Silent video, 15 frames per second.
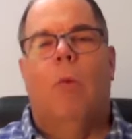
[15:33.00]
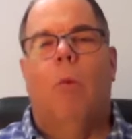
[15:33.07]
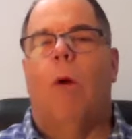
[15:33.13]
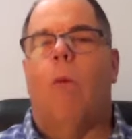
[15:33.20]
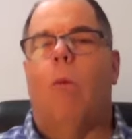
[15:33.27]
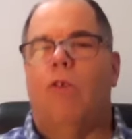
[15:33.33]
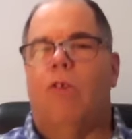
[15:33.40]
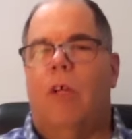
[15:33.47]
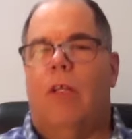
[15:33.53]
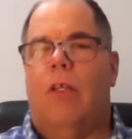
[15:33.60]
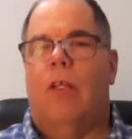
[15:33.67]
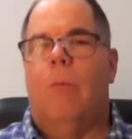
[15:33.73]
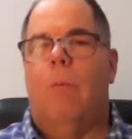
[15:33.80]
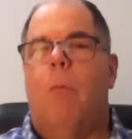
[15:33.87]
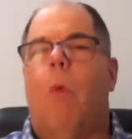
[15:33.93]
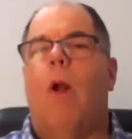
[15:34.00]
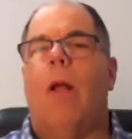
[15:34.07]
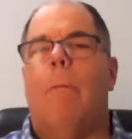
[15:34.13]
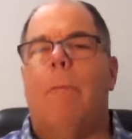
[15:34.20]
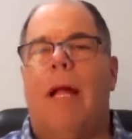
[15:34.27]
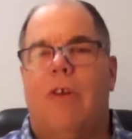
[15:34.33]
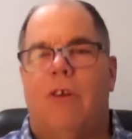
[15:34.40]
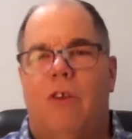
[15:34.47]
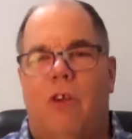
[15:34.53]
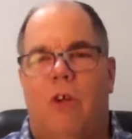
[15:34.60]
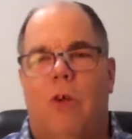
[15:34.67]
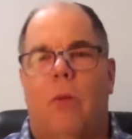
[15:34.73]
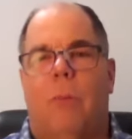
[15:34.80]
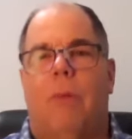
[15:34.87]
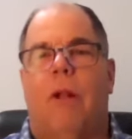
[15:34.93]
what it meant to
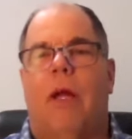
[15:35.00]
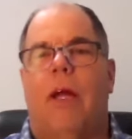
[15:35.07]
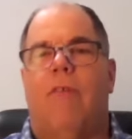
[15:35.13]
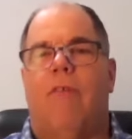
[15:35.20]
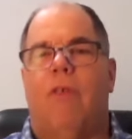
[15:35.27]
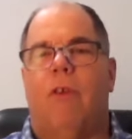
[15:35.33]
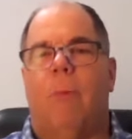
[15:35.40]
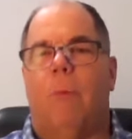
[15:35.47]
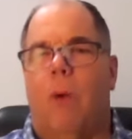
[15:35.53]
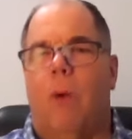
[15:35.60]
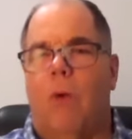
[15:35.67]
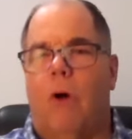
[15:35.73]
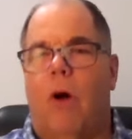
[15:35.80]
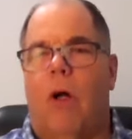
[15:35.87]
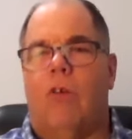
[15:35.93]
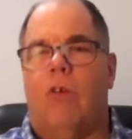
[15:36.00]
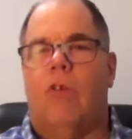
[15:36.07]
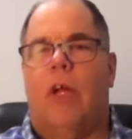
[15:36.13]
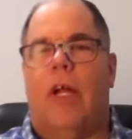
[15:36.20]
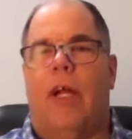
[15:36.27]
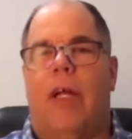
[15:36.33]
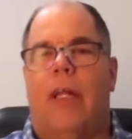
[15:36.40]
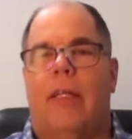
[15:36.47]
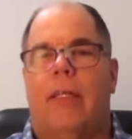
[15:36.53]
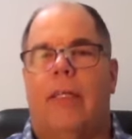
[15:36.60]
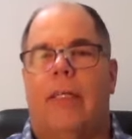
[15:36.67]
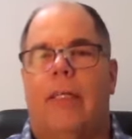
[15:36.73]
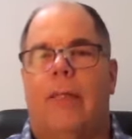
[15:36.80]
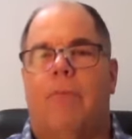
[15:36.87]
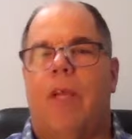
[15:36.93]
you to play for the Bulldogs. And
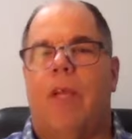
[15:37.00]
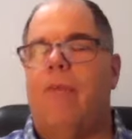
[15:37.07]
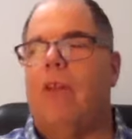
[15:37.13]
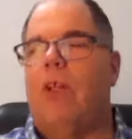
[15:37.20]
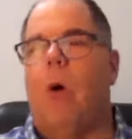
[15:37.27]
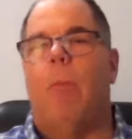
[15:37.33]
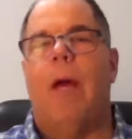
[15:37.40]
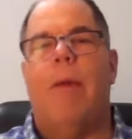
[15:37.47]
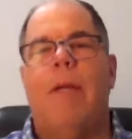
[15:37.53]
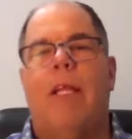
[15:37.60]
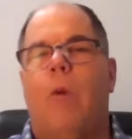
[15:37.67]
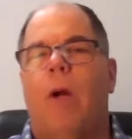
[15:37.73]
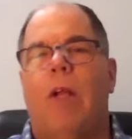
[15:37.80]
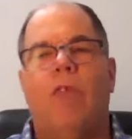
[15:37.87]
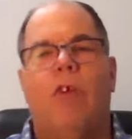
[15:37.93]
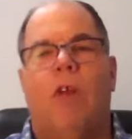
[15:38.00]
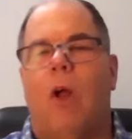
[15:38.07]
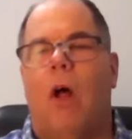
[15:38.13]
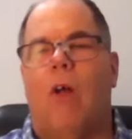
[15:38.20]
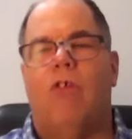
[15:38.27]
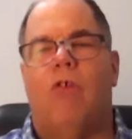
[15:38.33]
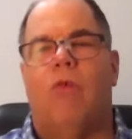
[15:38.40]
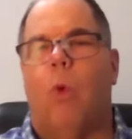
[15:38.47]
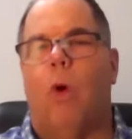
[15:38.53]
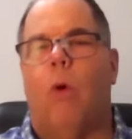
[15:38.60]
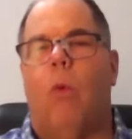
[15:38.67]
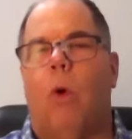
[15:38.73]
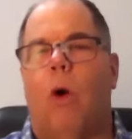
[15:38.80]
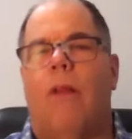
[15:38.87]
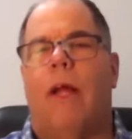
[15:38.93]
even though maybe the wins and losses
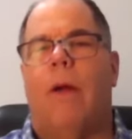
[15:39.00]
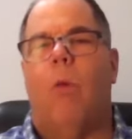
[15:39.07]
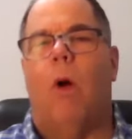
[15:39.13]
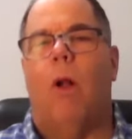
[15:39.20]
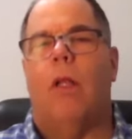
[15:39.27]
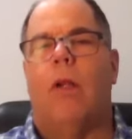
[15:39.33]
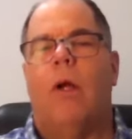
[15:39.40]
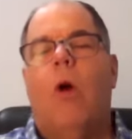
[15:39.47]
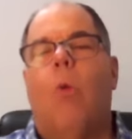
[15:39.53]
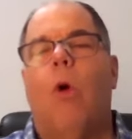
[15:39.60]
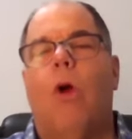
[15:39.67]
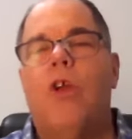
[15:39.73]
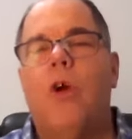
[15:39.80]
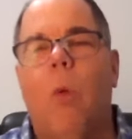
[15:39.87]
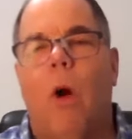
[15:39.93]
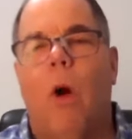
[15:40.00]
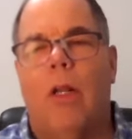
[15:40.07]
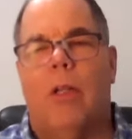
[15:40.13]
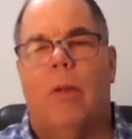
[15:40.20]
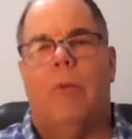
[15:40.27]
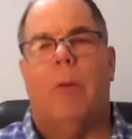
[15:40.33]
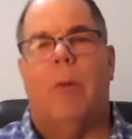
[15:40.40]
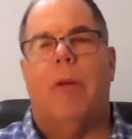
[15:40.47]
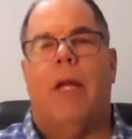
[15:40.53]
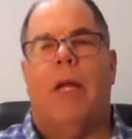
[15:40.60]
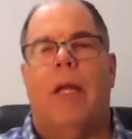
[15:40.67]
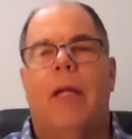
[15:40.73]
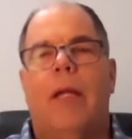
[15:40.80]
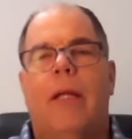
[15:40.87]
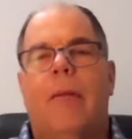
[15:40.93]
weren't where you wanted them to
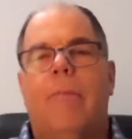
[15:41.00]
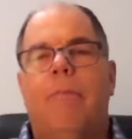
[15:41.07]
be,